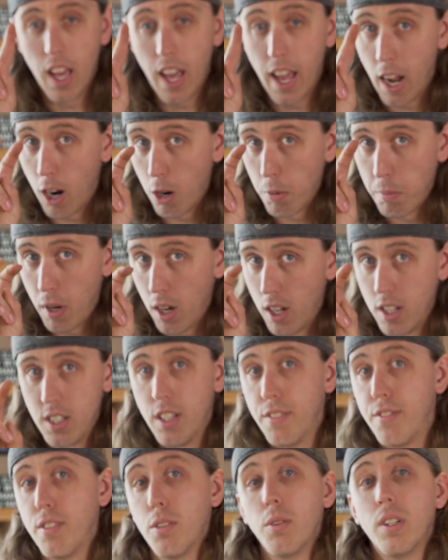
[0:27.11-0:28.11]
Airpods,
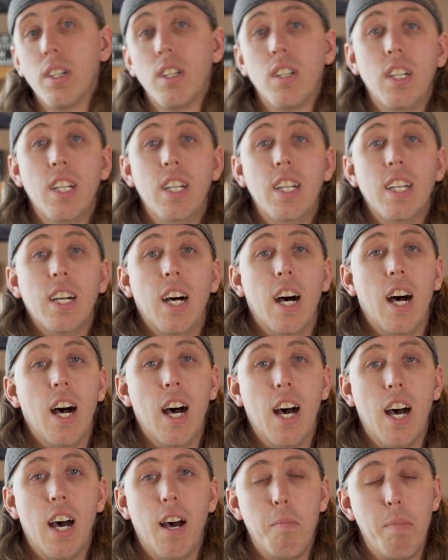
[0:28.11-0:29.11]
if you will.
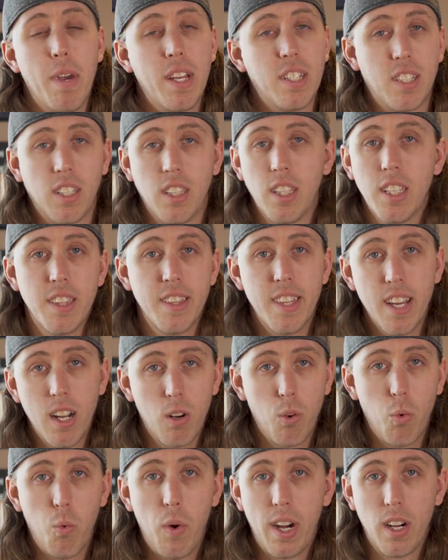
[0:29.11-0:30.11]
Basically,
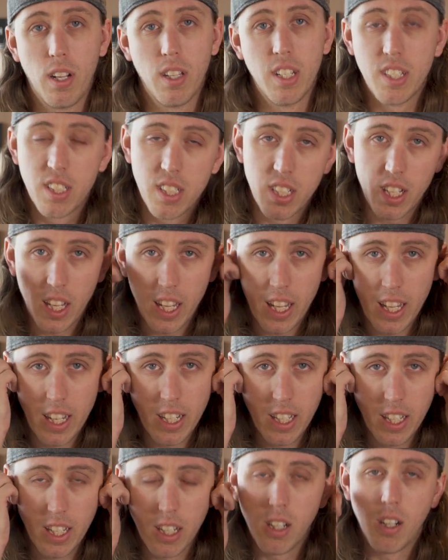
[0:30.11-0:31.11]
they're wireless
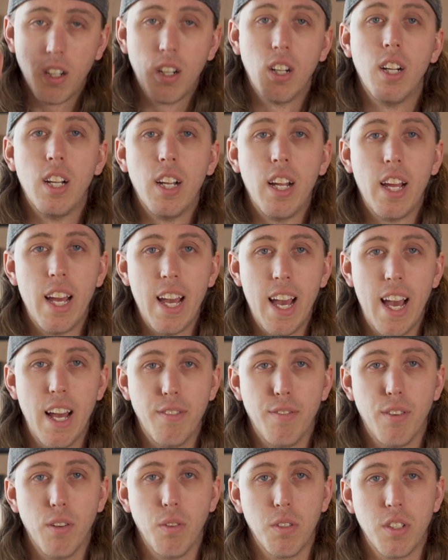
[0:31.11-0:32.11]
in-ear
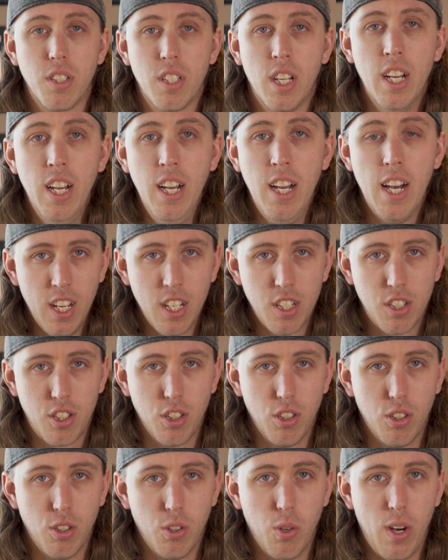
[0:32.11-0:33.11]
headphones.
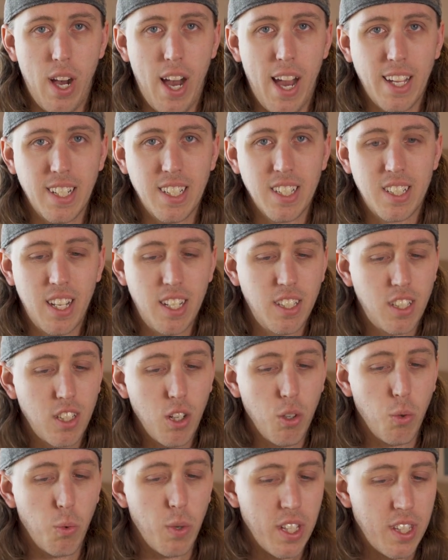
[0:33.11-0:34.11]
So I decided to
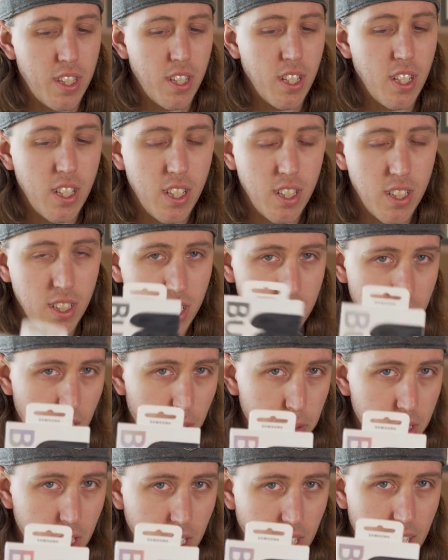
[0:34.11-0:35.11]
go with the
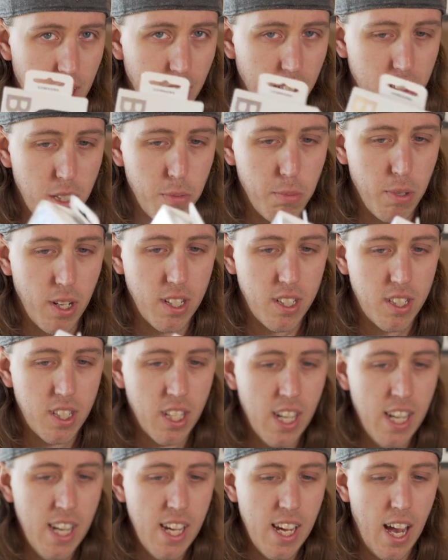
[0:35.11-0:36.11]
Samsung Galaxy Buds
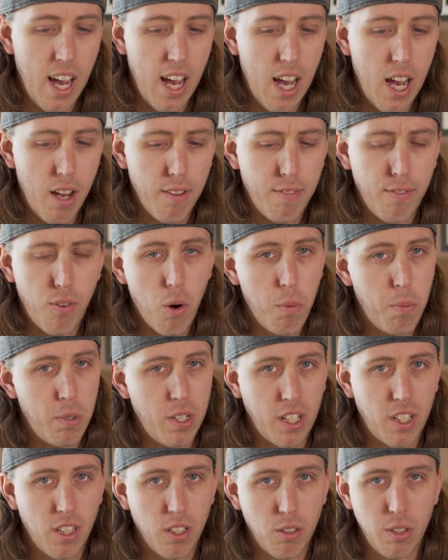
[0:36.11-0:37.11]
for a
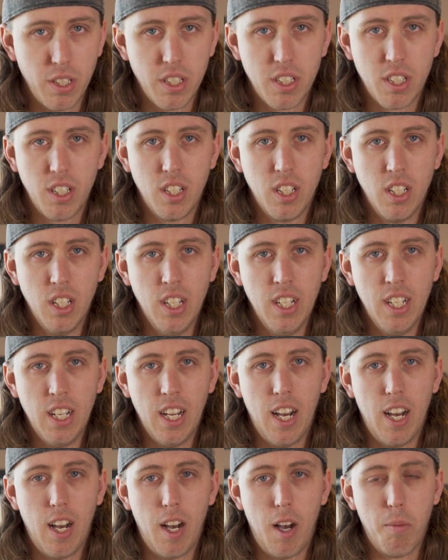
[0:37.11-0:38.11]
particular reason.
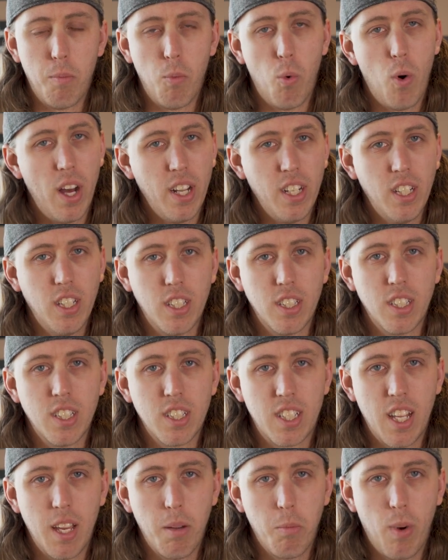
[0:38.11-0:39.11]
One, the
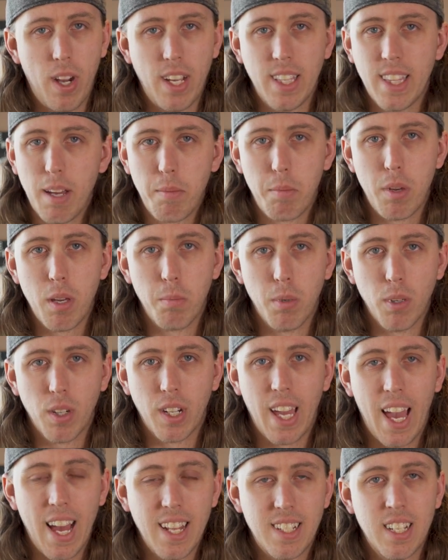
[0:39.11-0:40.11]
same way that people
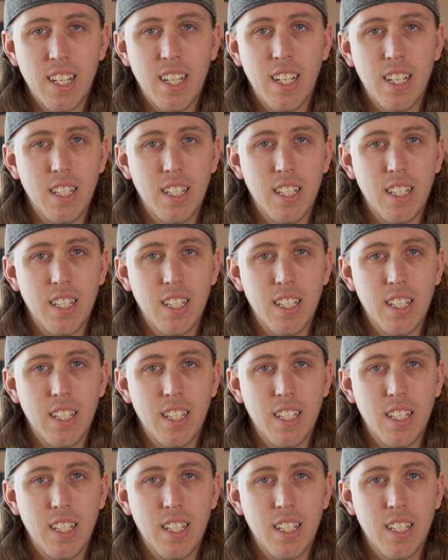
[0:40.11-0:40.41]
get